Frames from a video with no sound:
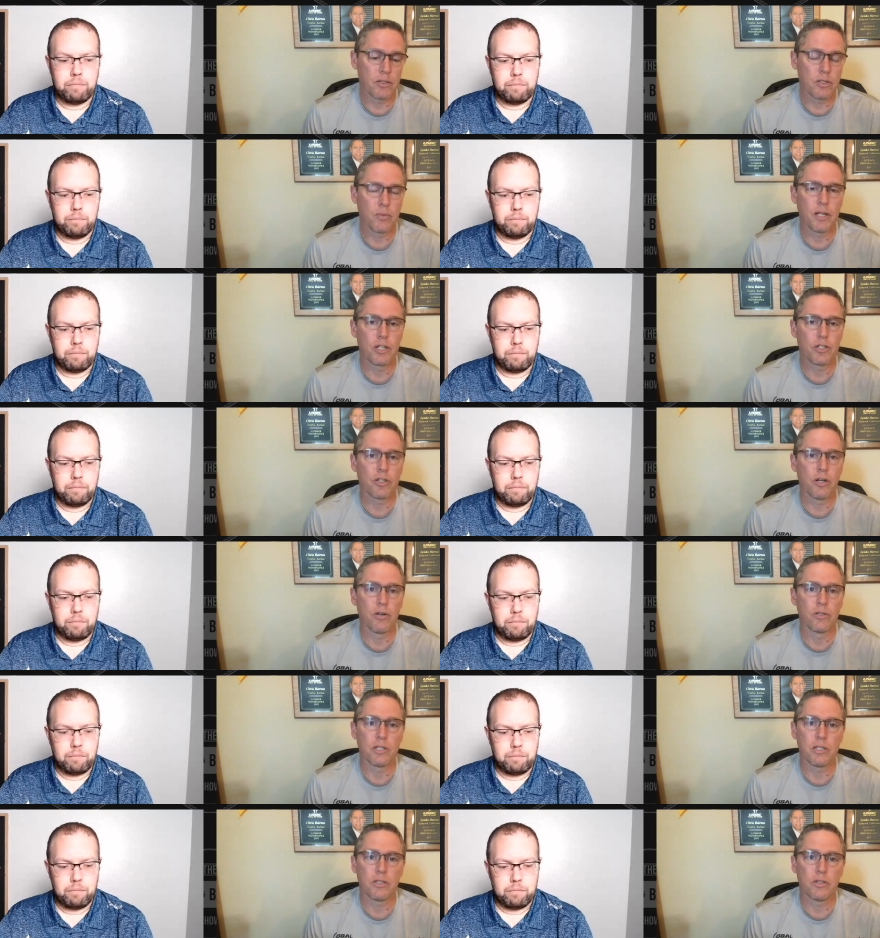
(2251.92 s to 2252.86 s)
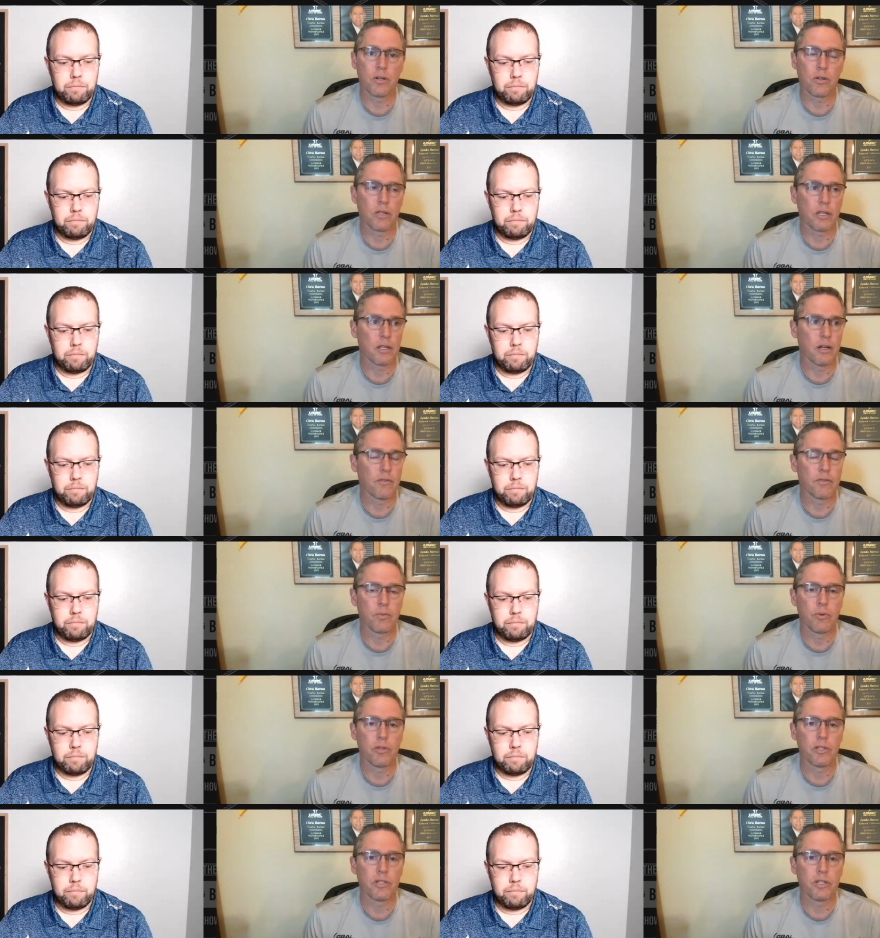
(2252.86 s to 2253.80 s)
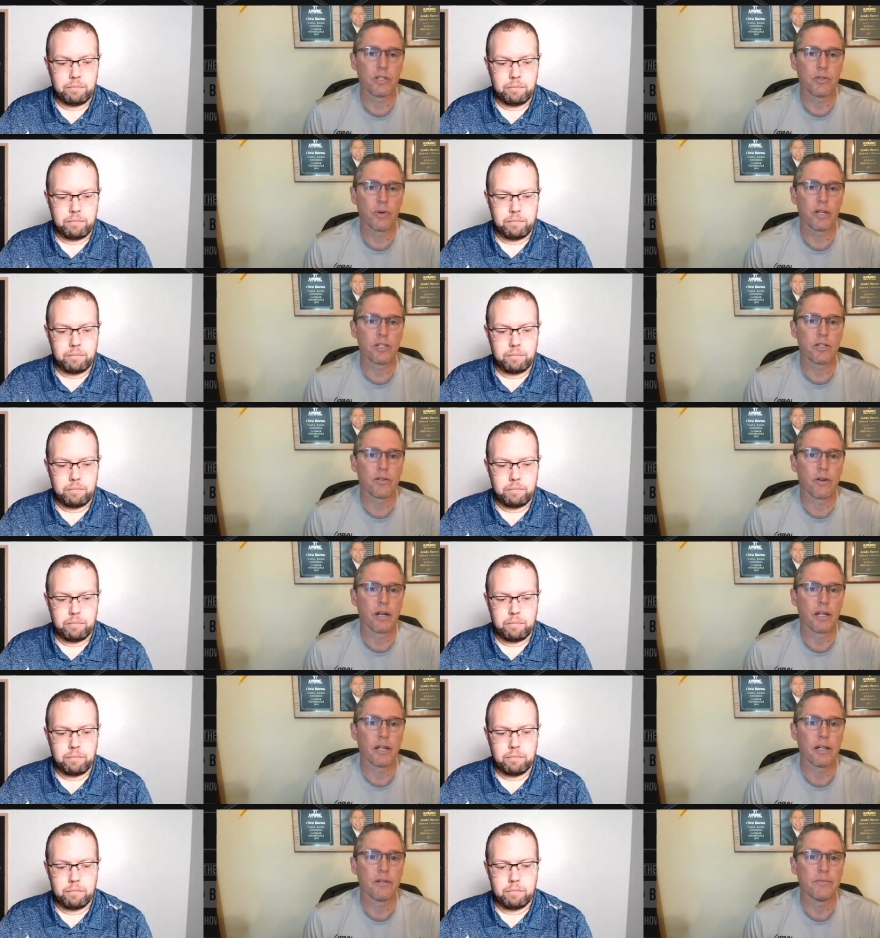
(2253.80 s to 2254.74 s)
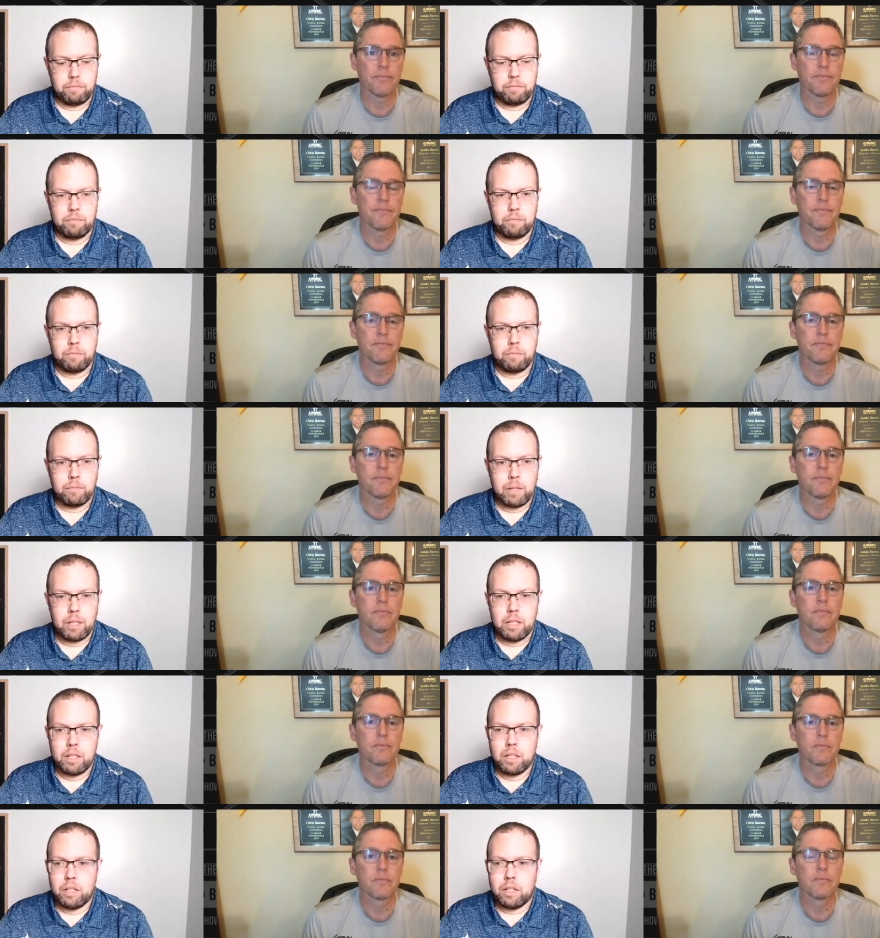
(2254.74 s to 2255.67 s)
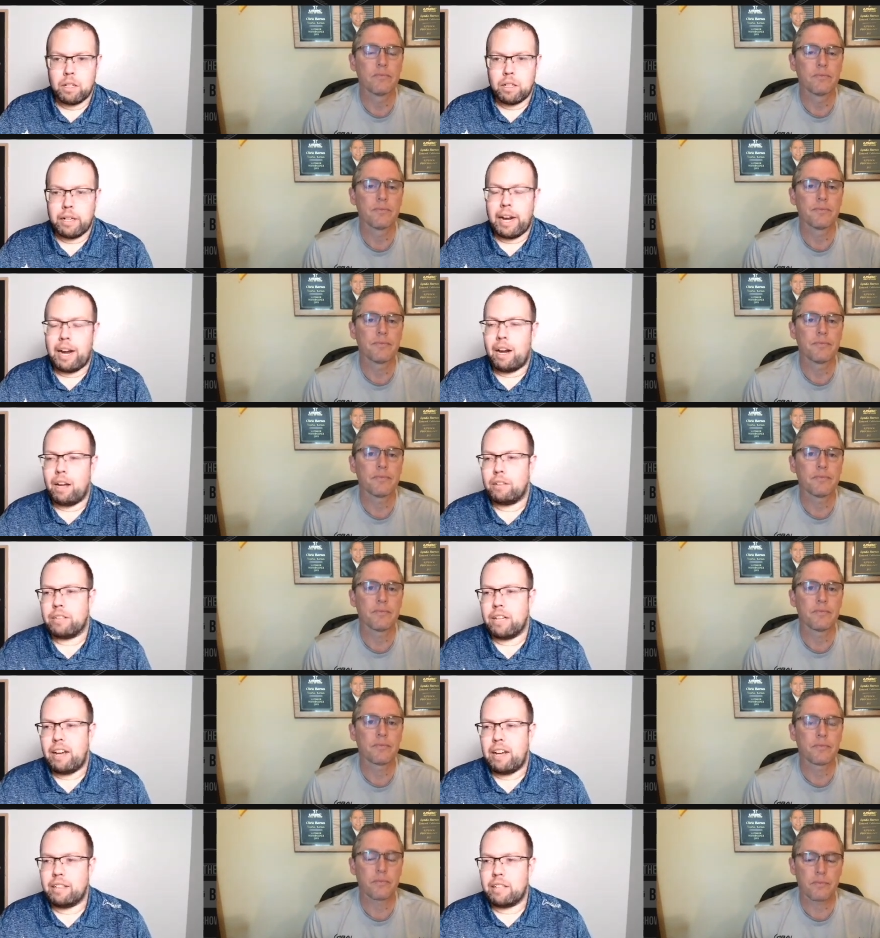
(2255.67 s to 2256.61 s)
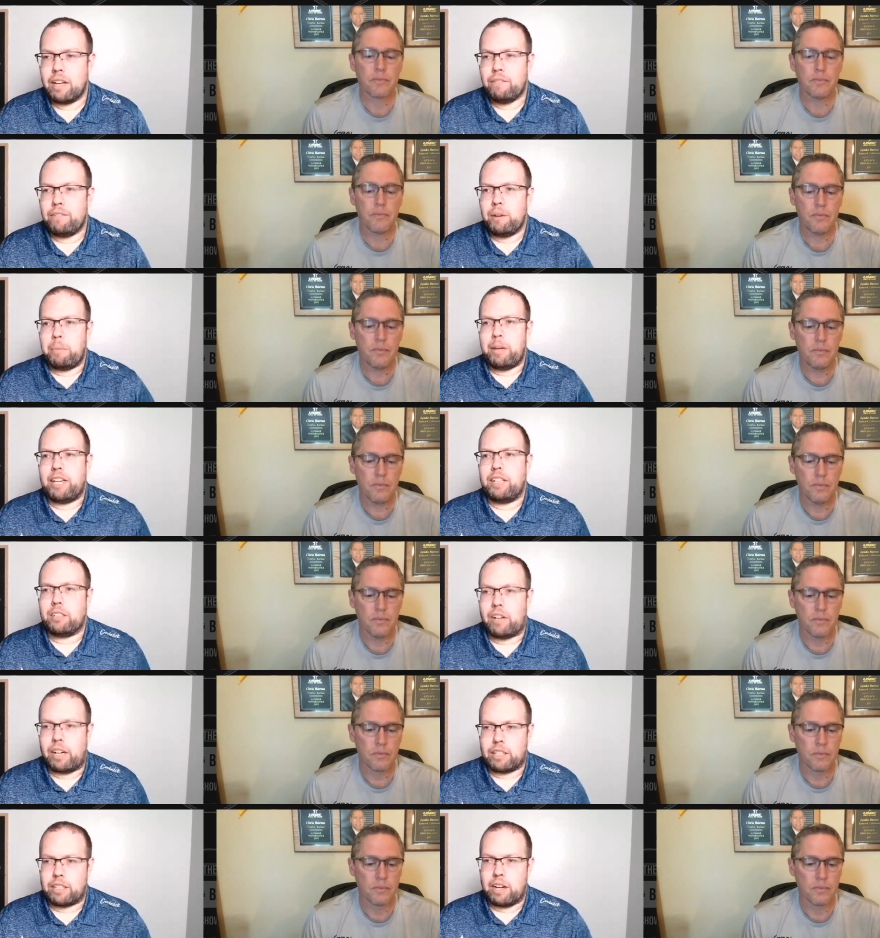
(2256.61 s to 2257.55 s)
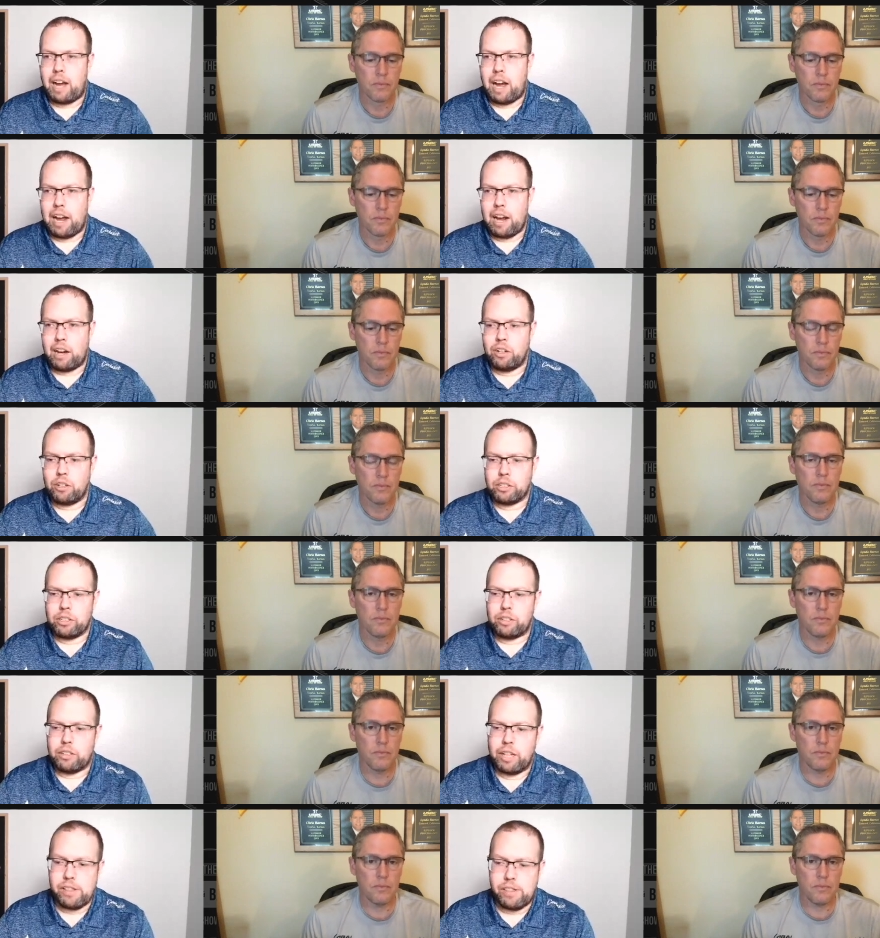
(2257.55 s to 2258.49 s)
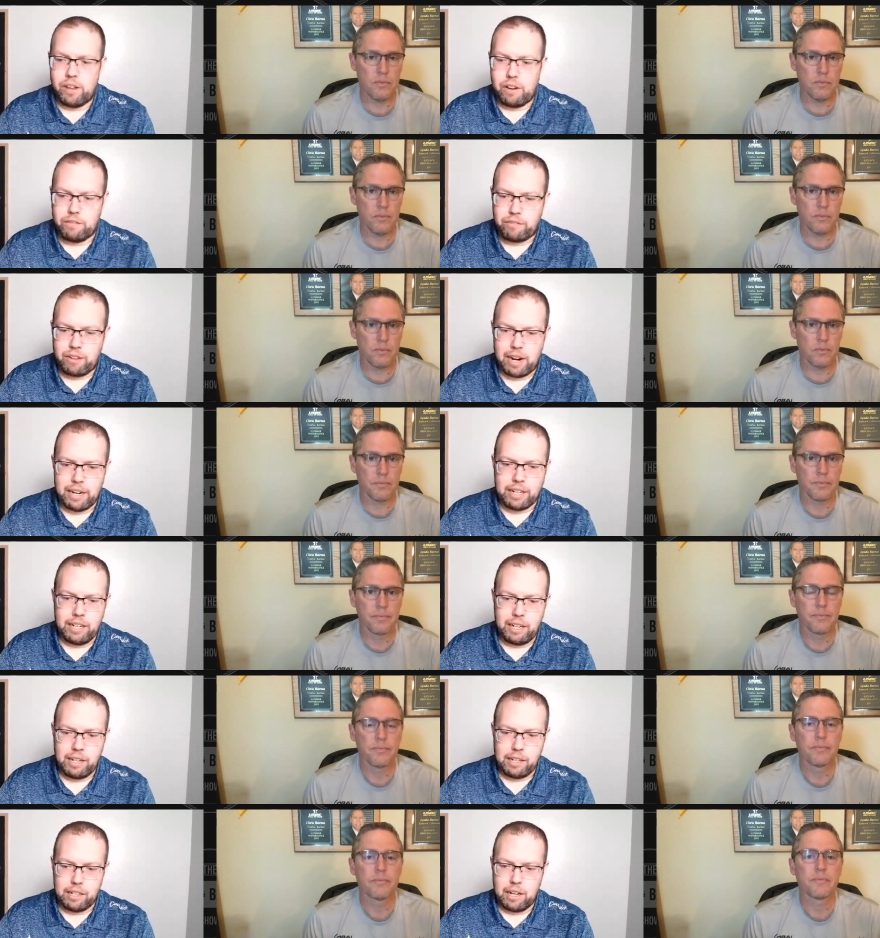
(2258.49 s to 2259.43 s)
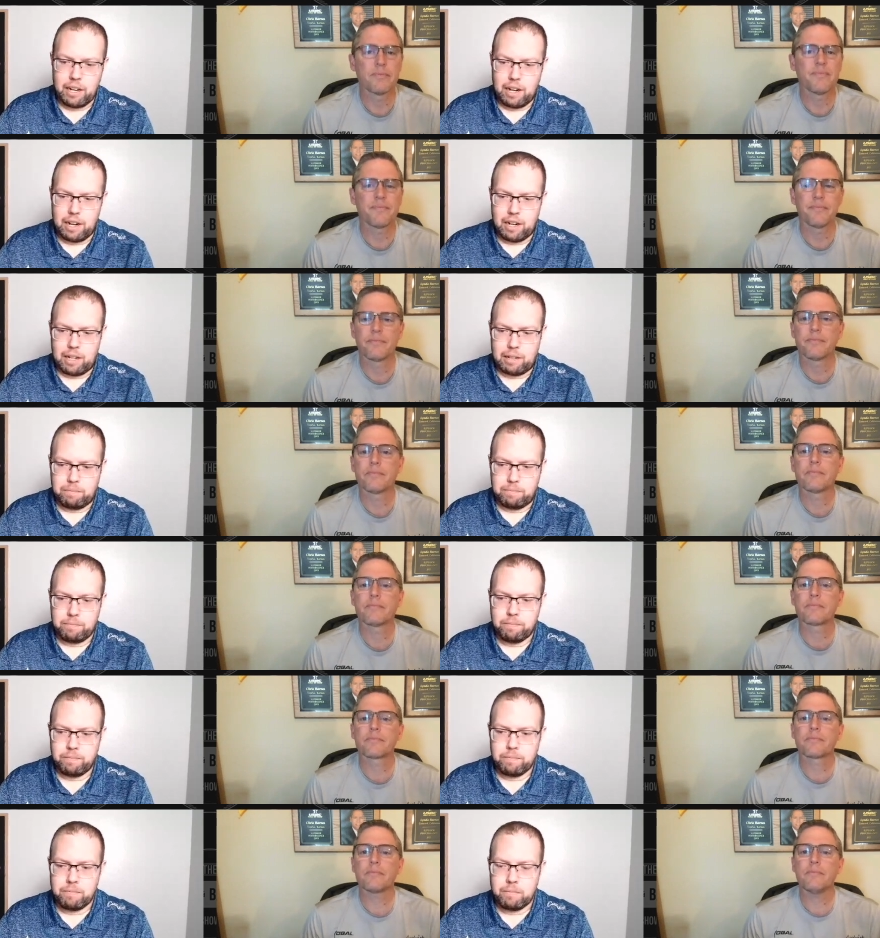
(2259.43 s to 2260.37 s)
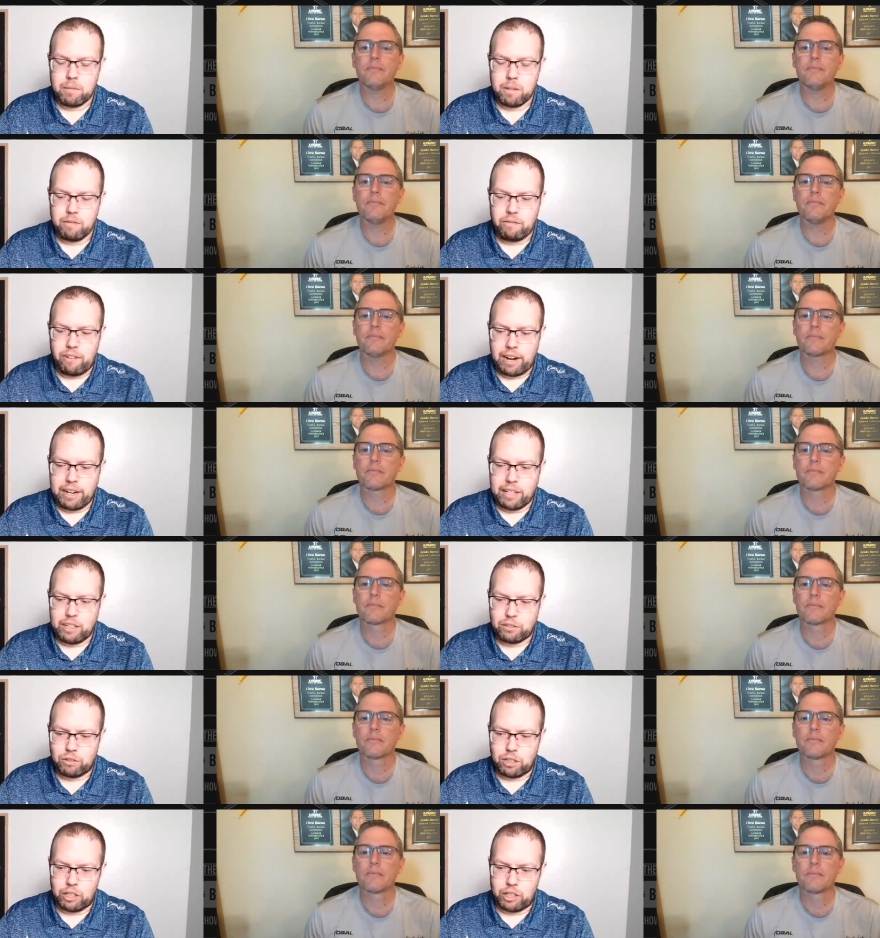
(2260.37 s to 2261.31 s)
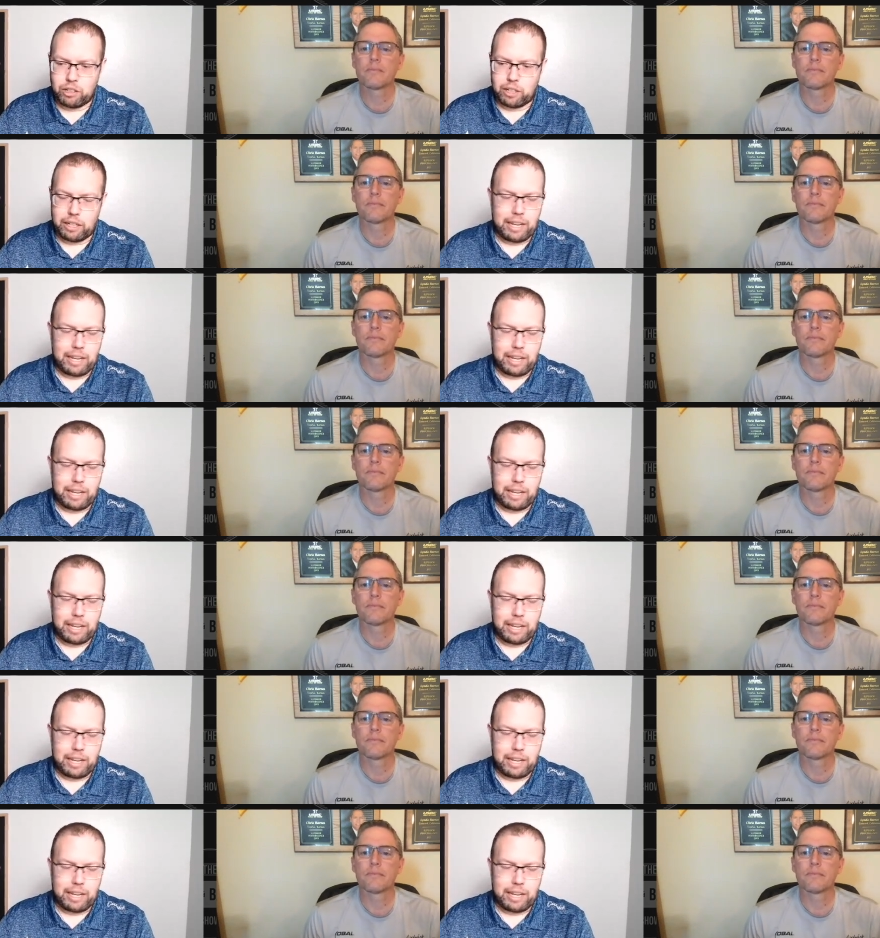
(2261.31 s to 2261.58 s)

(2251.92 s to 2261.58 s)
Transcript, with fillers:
Speaker 1: so many shows. He's certainly comfortable in the situation right now.
Speaker 2: Yeah, it'll, de- it'll definitely be interesting. I, I also think that Frankie, um, Frankie's really good at